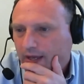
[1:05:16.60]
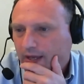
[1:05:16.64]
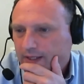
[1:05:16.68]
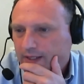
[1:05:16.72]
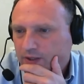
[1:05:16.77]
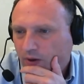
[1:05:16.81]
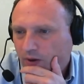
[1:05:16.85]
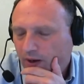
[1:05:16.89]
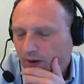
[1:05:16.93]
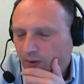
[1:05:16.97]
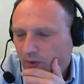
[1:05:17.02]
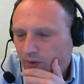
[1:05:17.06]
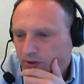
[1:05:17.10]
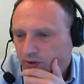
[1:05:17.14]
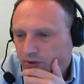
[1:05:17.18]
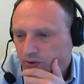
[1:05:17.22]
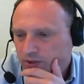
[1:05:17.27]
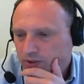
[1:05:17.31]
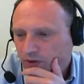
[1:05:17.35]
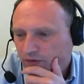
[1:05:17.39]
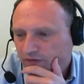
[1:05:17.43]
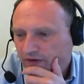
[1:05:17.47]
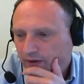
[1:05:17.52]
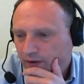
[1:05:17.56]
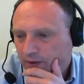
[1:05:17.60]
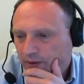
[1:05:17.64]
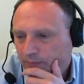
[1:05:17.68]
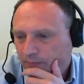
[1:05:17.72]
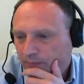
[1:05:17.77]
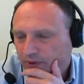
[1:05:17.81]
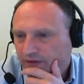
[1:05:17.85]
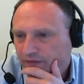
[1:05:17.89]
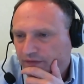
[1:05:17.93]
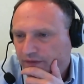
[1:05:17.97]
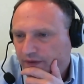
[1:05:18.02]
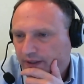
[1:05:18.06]
So I will do so very
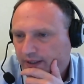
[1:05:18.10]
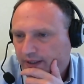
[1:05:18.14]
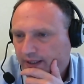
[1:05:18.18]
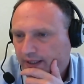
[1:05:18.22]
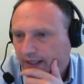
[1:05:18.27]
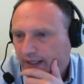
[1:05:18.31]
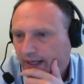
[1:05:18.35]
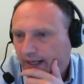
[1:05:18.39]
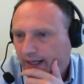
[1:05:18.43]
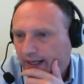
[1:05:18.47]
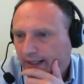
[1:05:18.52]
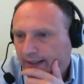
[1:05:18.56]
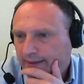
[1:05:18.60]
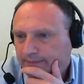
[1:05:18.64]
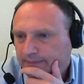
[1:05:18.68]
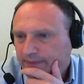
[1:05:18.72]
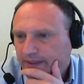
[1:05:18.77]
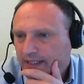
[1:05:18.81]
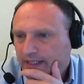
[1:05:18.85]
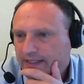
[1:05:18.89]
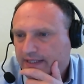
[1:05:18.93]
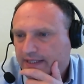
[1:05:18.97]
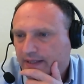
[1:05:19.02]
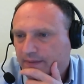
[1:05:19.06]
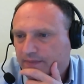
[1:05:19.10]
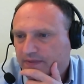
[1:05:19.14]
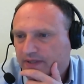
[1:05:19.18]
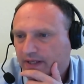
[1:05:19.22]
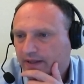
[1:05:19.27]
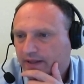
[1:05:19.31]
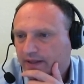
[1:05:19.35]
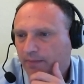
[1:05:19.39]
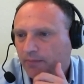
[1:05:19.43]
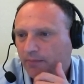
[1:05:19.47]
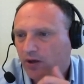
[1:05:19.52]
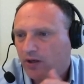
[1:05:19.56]
briefly. It seems that
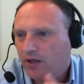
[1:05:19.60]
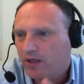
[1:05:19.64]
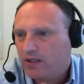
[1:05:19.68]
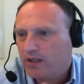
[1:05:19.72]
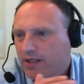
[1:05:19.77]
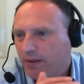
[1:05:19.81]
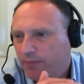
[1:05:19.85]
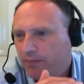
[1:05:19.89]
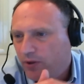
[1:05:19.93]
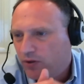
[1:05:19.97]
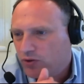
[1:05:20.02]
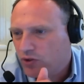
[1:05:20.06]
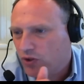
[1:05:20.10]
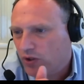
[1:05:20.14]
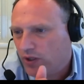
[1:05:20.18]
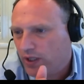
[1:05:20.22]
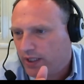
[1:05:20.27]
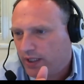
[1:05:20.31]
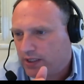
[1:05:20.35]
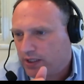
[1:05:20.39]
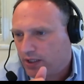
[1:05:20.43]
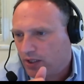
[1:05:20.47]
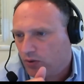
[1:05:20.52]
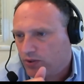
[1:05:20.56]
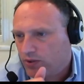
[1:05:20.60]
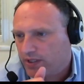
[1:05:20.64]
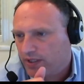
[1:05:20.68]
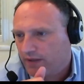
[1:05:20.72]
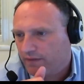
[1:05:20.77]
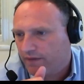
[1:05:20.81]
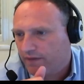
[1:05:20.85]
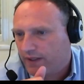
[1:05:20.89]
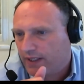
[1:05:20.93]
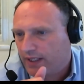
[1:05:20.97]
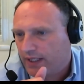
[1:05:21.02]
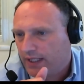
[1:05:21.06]
the models are mutually
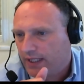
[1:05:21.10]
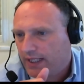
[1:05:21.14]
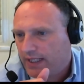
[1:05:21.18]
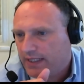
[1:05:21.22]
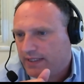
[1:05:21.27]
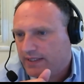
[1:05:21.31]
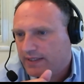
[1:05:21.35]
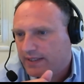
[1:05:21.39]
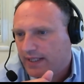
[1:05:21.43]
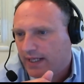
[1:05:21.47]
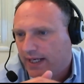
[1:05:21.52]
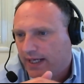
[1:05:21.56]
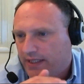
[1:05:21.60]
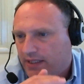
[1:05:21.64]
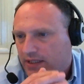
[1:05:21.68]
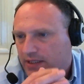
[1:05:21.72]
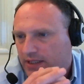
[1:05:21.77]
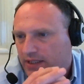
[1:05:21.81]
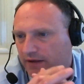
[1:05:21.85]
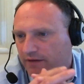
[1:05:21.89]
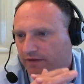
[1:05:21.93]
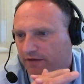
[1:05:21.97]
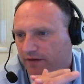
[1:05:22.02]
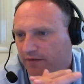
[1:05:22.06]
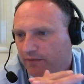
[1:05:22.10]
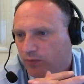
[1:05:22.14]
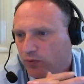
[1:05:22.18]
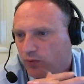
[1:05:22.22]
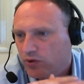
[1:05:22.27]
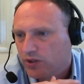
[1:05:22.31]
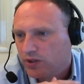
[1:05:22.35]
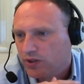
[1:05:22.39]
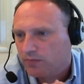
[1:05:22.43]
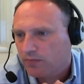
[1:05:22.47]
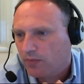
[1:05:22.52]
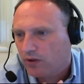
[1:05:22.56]
exclusive. At least the legislative
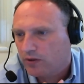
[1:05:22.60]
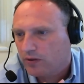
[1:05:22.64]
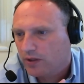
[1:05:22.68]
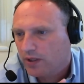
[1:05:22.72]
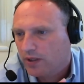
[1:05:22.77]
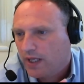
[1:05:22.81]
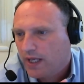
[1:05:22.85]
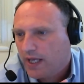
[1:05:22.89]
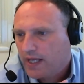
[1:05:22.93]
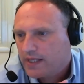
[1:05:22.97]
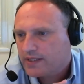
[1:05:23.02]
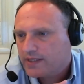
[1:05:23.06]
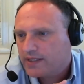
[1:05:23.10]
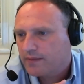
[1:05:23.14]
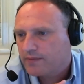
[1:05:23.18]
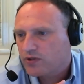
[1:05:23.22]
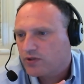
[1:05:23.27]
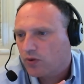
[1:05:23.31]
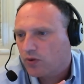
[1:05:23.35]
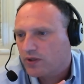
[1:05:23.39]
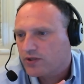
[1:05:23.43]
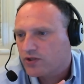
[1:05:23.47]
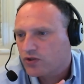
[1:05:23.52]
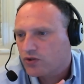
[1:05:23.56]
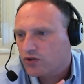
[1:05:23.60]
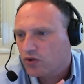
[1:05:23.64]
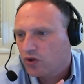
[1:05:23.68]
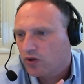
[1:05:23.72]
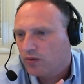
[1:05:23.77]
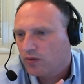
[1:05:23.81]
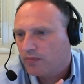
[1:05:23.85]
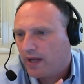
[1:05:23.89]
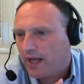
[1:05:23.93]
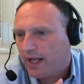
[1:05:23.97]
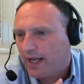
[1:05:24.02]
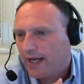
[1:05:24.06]
model seems to
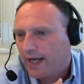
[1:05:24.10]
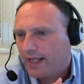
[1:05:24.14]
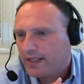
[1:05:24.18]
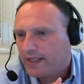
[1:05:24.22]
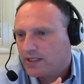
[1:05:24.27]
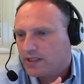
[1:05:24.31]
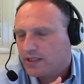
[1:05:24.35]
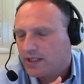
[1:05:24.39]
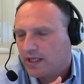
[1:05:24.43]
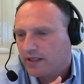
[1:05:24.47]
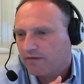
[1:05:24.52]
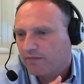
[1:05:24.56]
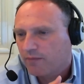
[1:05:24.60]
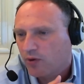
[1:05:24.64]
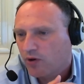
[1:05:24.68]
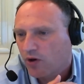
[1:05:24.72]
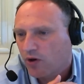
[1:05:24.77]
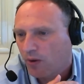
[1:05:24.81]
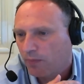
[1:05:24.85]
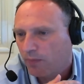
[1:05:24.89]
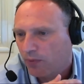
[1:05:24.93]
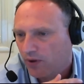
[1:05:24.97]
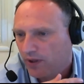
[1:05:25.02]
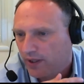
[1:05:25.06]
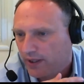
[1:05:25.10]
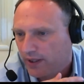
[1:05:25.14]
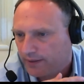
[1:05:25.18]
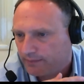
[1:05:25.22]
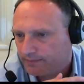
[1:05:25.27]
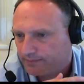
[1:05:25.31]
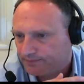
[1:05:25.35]
assume a legislative monopoly.